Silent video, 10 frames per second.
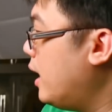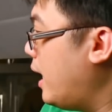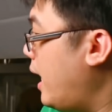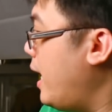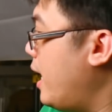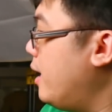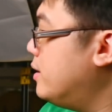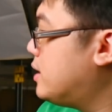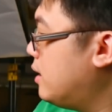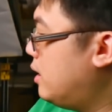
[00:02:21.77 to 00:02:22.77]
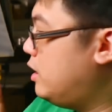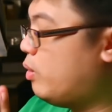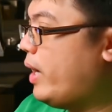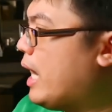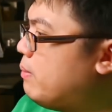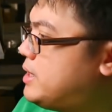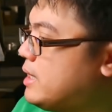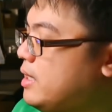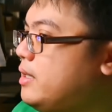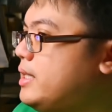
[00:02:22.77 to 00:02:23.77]
And the way I'm
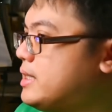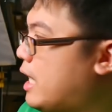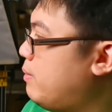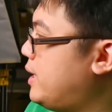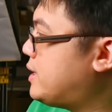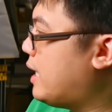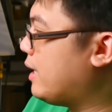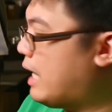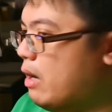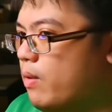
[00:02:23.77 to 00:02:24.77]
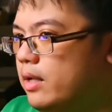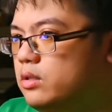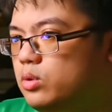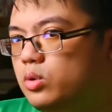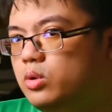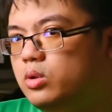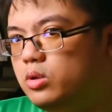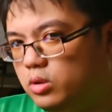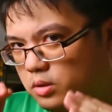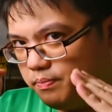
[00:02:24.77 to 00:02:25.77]
setting this up is like I want
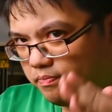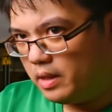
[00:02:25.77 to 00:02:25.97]
to